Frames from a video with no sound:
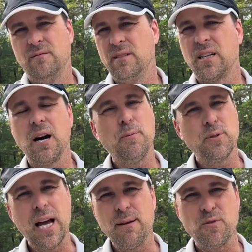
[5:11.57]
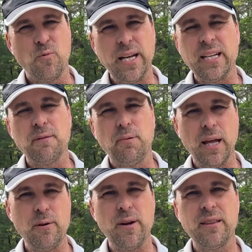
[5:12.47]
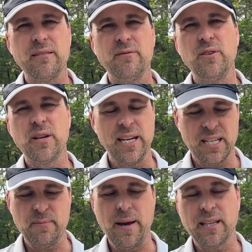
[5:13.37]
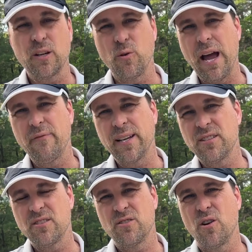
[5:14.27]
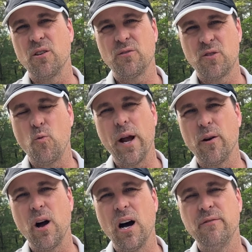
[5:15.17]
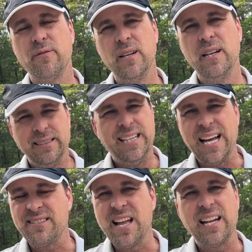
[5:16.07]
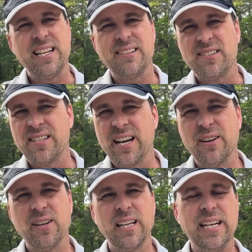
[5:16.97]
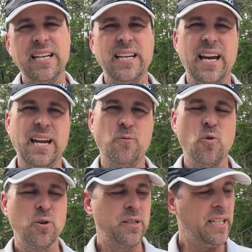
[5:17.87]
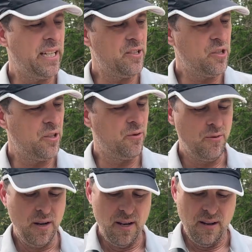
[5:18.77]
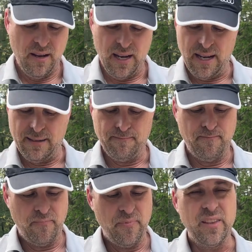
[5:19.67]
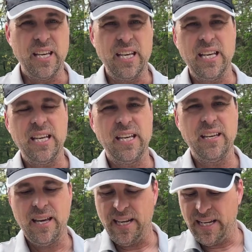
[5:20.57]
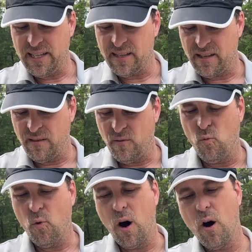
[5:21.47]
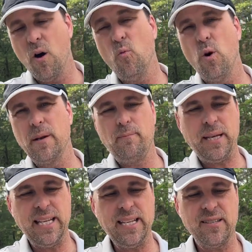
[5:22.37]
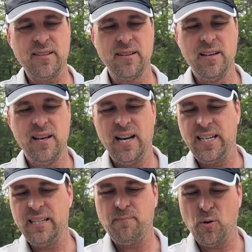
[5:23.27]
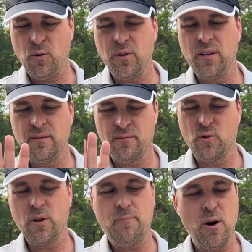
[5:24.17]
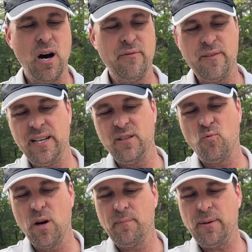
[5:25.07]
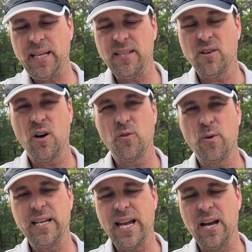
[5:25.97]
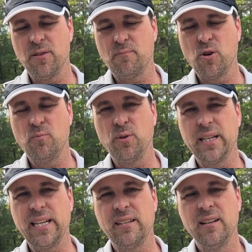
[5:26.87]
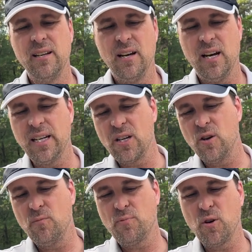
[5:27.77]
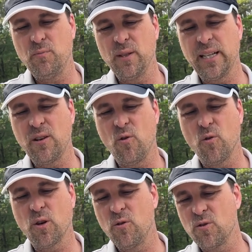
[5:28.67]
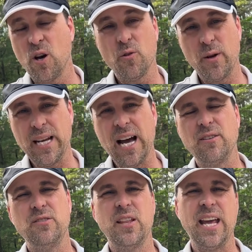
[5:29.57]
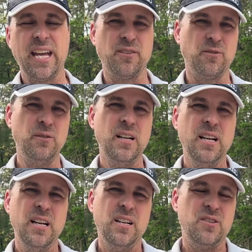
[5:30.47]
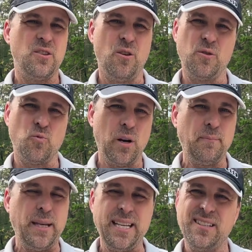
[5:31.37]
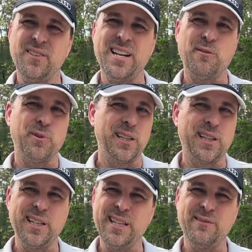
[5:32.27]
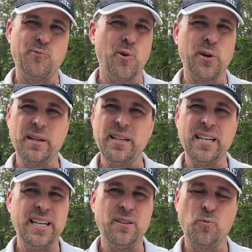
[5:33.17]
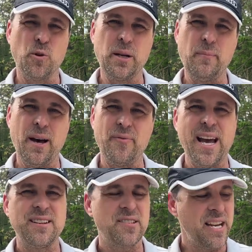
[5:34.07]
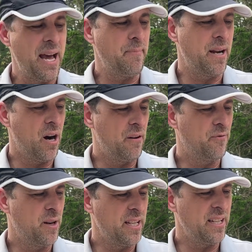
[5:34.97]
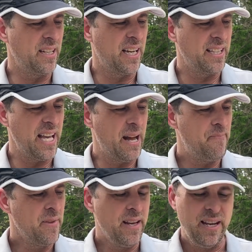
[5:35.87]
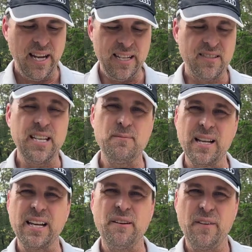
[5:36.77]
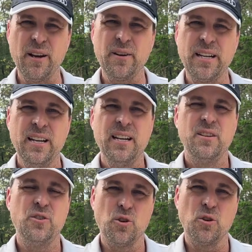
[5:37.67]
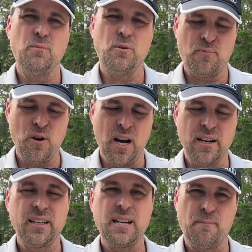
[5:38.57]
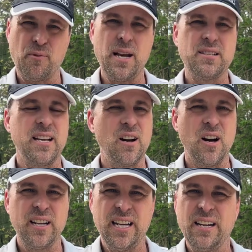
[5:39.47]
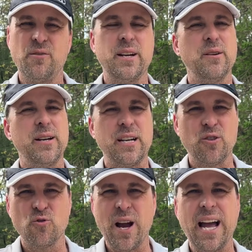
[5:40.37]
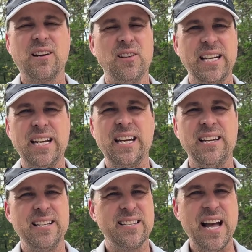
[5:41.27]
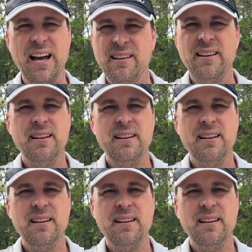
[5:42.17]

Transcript: a couple times a week to play with, you can expect the graphics to start to wear off. That's not necessarily a warranty issue. Um, the It is all one piece. I did pull the grip off. It is one piece all the way down. The propylene, honeycomb propylene core goes all the way down into the handle. So it's one piece. You're not really going to worry, need to worry about that snapping off or anything like that and it seems like a very durable product. I'm pressing on it. I don't hear any crackling and it's not